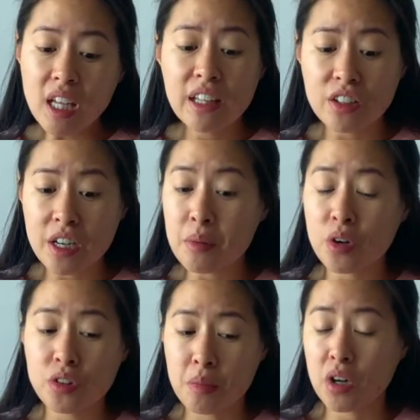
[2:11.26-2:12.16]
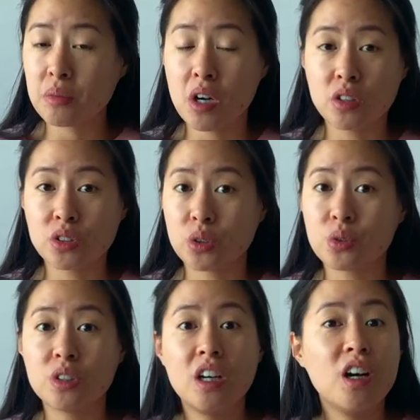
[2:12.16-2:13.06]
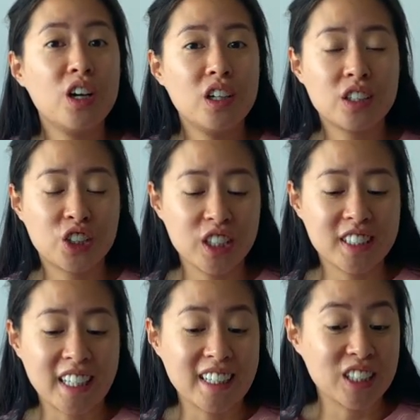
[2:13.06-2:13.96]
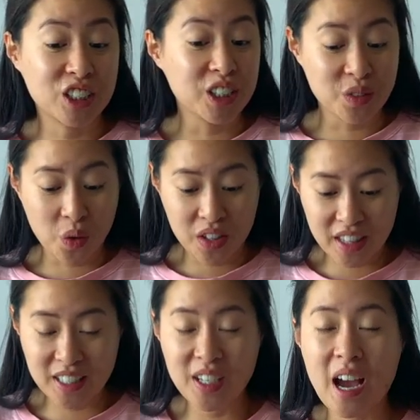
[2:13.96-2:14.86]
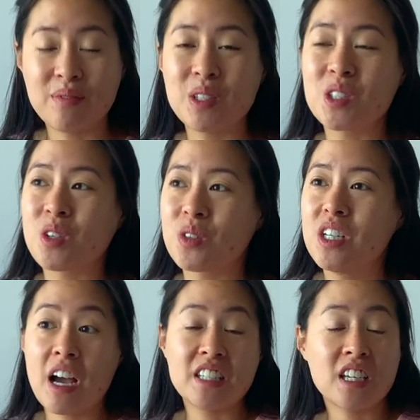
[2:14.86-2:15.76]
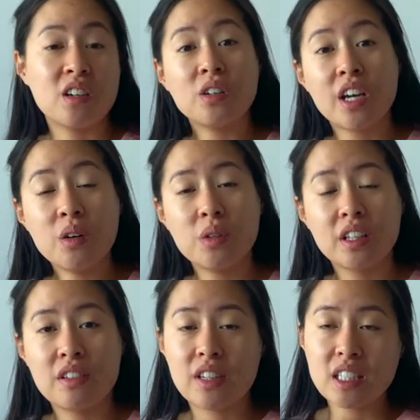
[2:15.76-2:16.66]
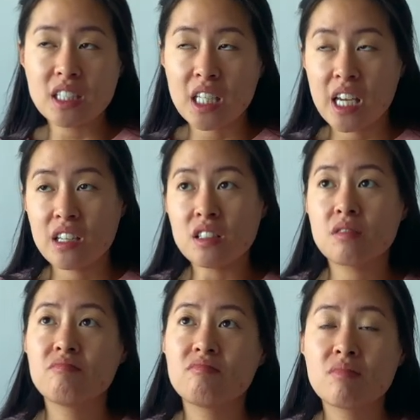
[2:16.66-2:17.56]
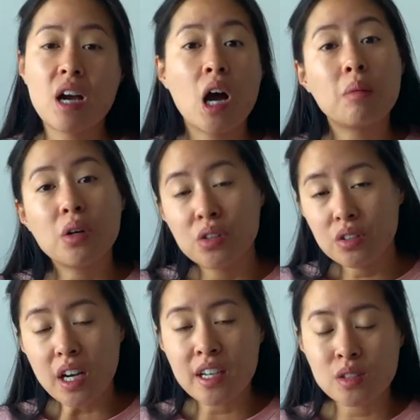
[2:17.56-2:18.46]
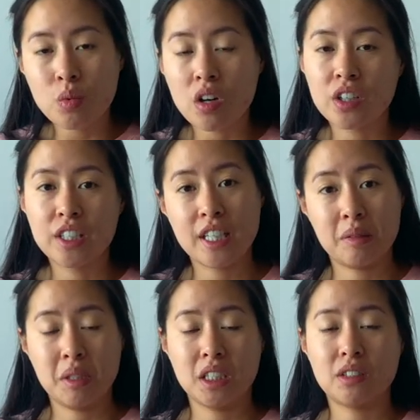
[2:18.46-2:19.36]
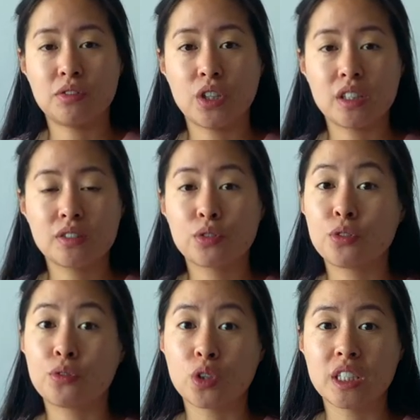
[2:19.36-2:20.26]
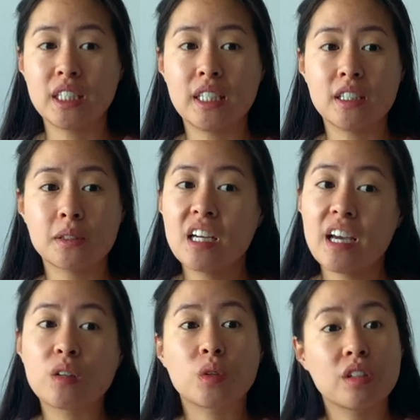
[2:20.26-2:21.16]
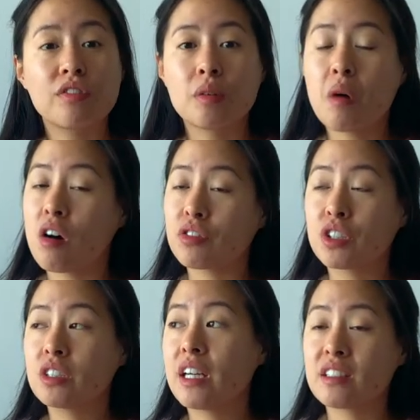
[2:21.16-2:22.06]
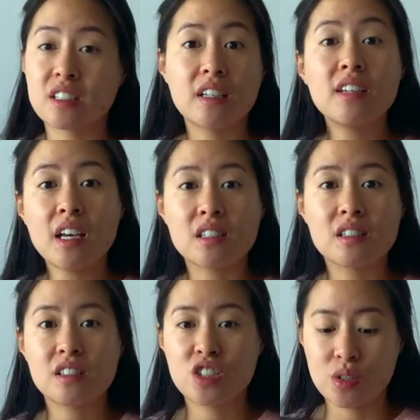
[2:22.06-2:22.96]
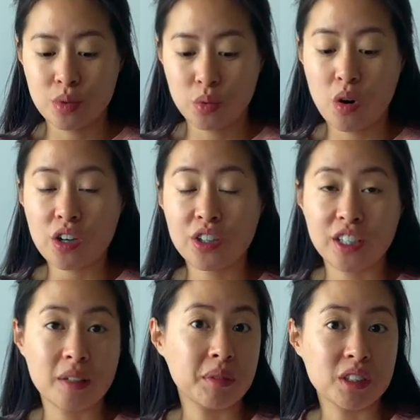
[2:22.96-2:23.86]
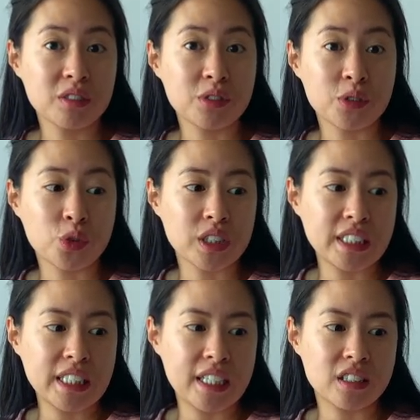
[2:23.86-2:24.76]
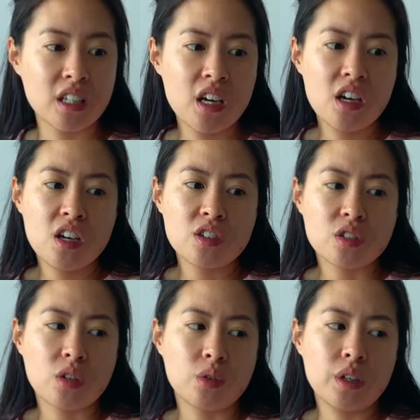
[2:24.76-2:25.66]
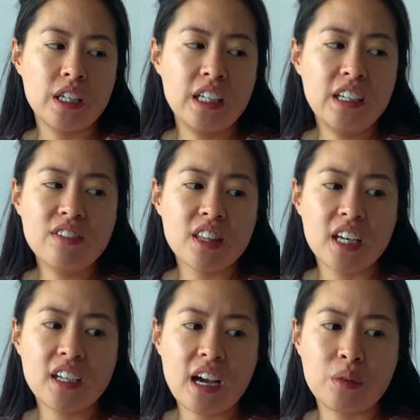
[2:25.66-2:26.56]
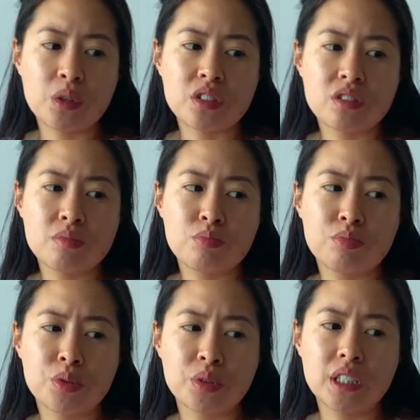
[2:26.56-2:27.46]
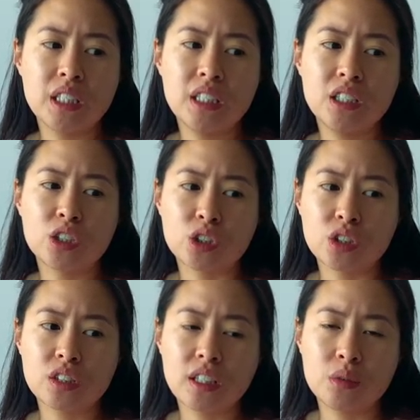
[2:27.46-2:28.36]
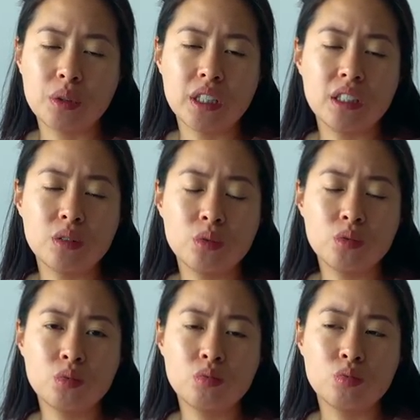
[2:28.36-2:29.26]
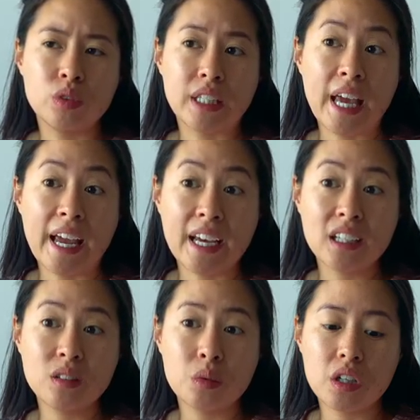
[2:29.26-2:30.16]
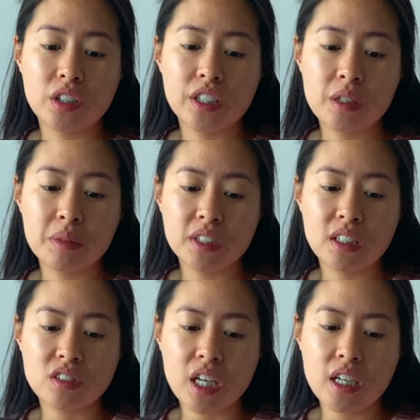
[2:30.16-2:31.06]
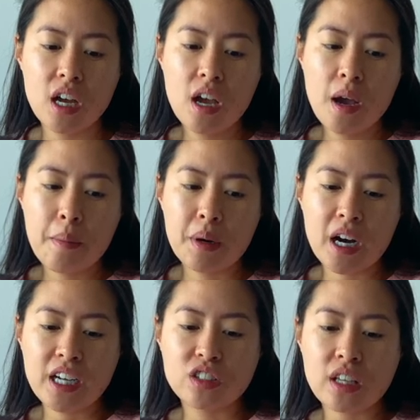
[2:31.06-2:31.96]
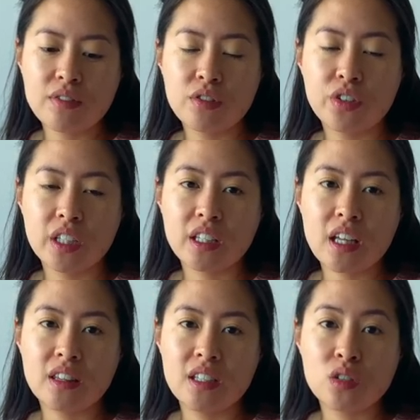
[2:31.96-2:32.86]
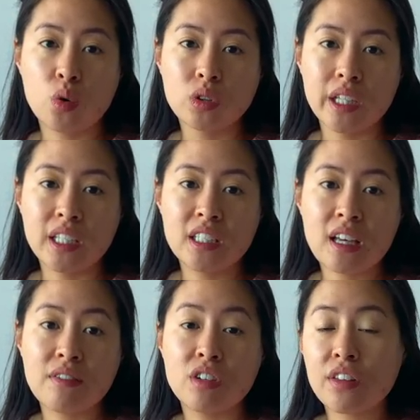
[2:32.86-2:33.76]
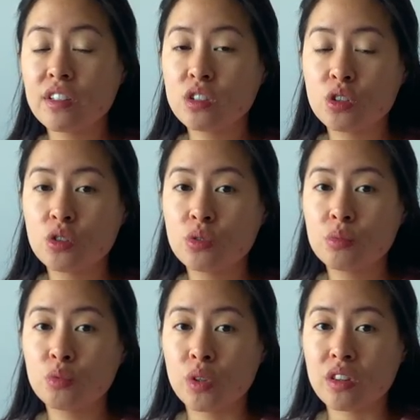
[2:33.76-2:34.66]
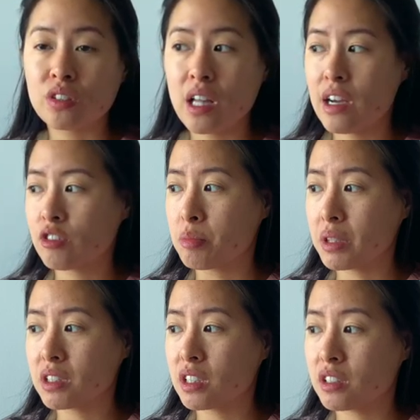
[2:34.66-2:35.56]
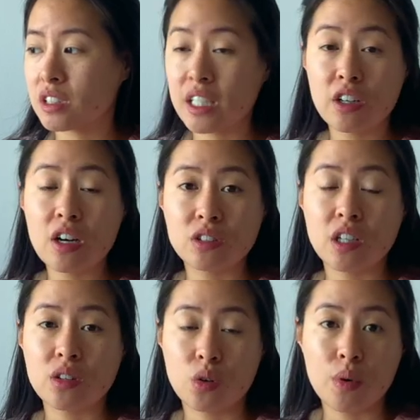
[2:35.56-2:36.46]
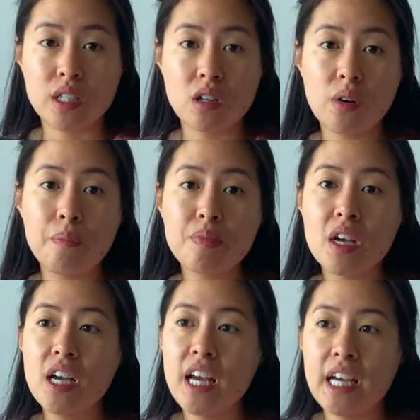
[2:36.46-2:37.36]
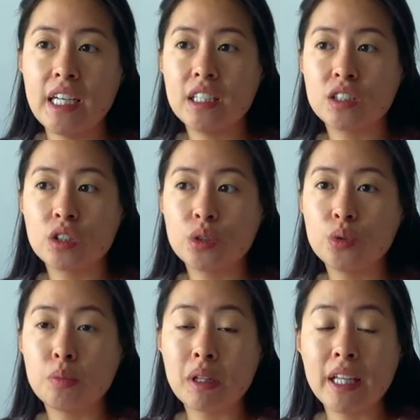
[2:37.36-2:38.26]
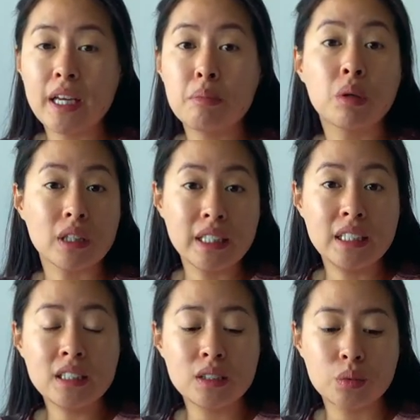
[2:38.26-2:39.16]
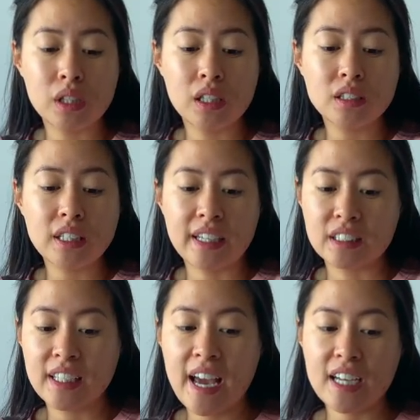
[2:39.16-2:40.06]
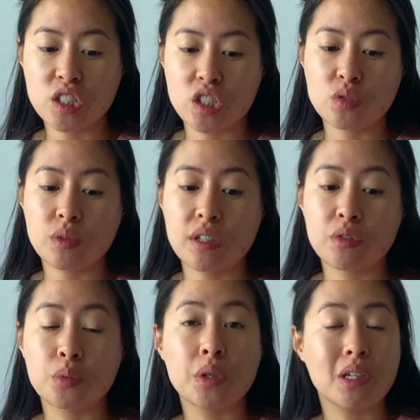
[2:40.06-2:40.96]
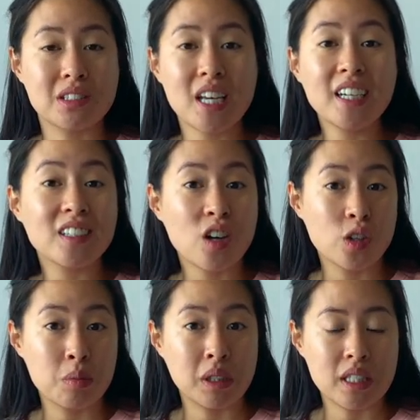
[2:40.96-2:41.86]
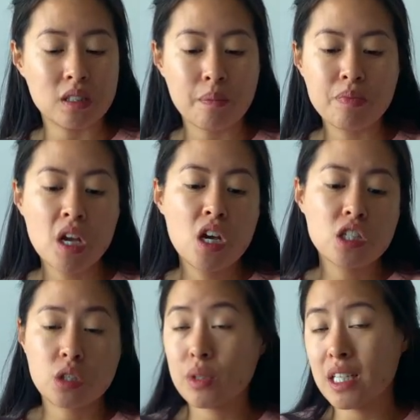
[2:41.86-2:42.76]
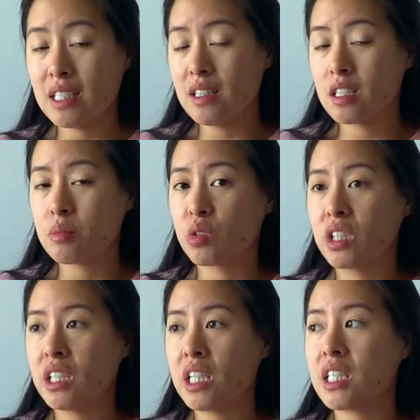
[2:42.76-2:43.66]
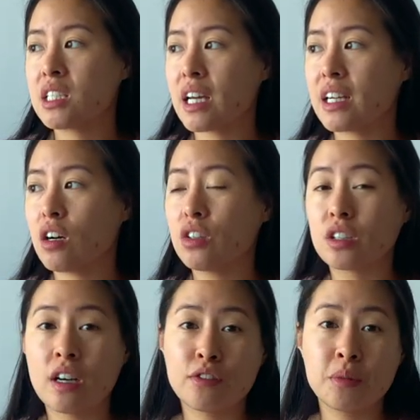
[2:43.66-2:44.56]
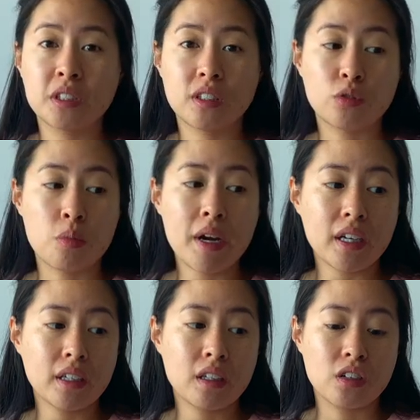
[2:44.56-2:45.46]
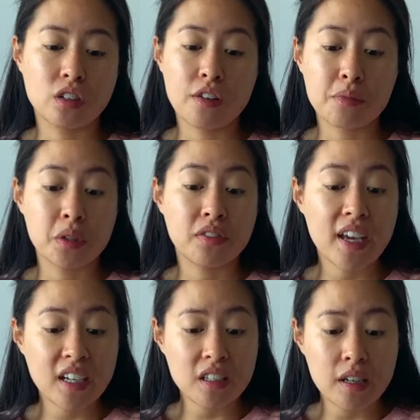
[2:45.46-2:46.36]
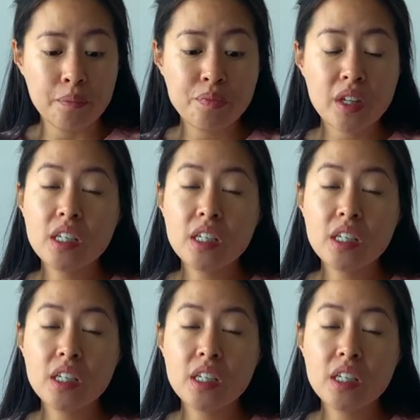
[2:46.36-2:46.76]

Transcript: And the neighbor on the bottom also, she said that she didn't want that to happen. So I said, okay, well, if that's the case, how about you guys walk Herky and Milton for us for 14 days? And one of them offered and said, yes, she will walk Herky and Milton for 14 days. So even then, I was pretty sure that we can walk Herky and Milton outside, but I just have the feeling that these old ladies have nothing to do with their lives but to stare outside their window and to play police with us and catch us whenever we go outside and call the police. So what I did this morning is I called the government of Quebec, called the government of Canada.